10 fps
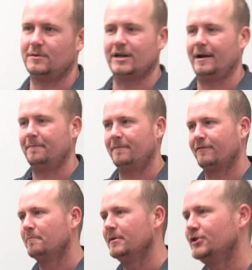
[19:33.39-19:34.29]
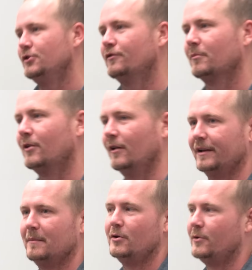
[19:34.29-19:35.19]
which I forbid you from
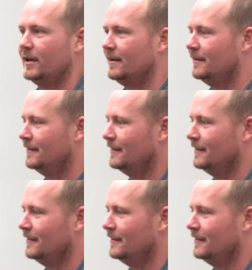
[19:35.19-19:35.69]
calling it pookie.